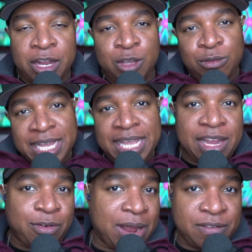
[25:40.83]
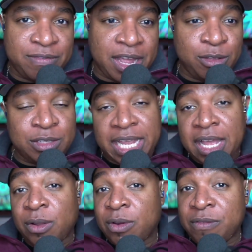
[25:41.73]
you taking credit for that? Are you
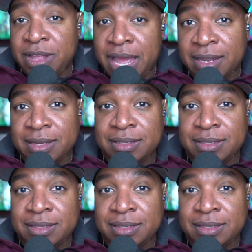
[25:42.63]
taking glory for that?